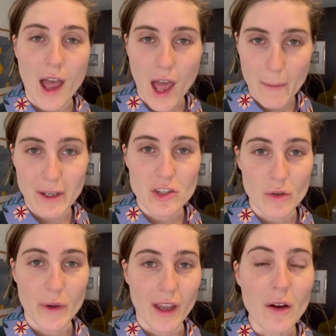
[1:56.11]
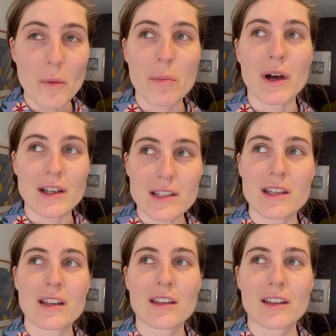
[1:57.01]
I'm enjoying, but
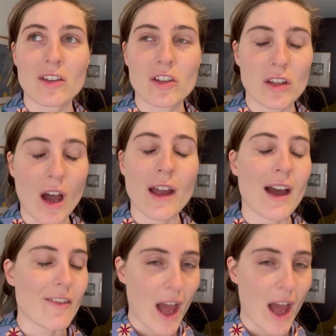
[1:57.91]
I have